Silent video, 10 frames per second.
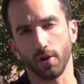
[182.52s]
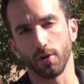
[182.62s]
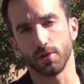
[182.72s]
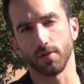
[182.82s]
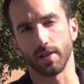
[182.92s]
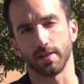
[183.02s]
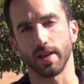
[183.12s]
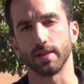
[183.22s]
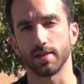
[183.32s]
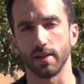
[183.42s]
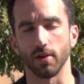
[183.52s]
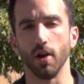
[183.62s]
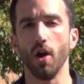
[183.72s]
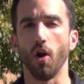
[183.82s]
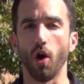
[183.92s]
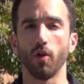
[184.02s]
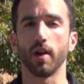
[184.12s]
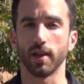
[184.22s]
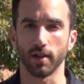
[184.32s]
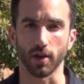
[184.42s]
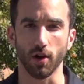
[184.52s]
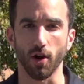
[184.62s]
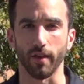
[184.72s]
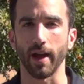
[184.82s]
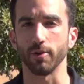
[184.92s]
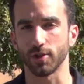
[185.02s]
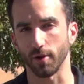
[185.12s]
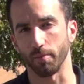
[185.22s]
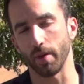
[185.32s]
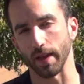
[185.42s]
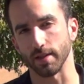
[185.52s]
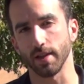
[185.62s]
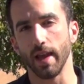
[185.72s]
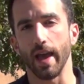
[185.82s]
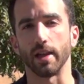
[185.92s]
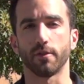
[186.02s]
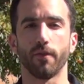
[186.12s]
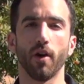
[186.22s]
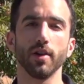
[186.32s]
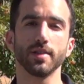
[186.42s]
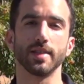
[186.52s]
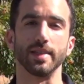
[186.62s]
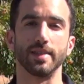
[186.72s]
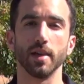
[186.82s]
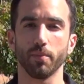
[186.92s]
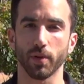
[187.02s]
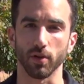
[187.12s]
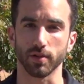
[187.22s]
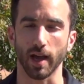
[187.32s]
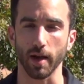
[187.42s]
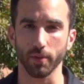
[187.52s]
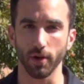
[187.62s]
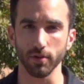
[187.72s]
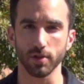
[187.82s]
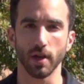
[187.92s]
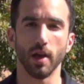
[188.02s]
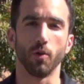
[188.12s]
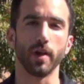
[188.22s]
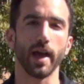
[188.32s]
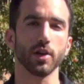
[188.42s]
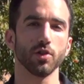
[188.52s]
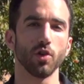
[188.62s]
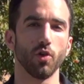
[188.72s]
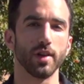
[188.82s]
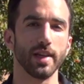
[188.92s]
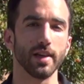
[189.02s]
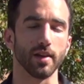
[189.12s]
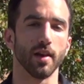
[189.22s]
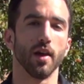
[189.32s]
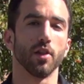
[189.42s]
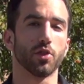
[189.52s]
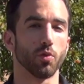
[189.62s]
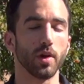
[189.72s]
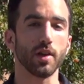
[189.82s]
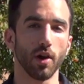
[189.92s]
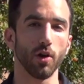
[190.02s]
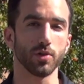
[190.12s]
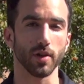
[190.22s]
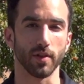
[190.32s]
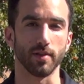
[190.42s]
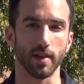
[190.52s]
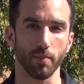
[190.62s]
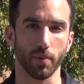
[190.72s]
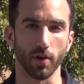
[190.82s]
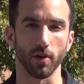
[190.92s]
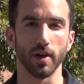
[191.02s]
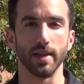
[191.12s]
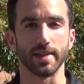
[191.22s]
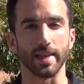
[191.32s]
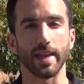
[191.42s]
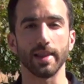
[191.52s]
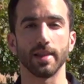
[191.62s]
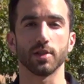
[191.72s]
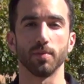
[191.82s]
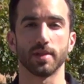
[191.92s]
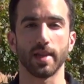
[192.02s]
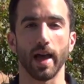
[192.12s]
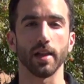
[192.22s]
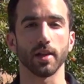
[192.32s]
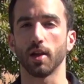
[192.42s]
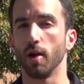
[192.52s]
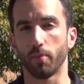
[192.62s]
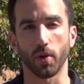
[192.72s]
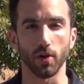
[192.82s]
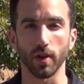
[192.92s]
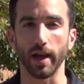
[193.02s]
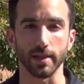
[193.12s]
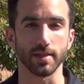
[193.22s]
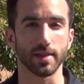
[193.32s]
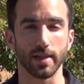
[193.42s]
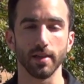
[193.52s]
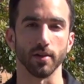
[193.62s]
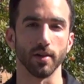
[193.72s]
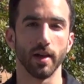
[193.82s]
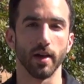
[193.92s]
coats of the Intense Teal already on the car. That was our base. As far as the dip pearl top coats, we actually only needed 3 coats of the dip pearl to get this metallic pearlized teal.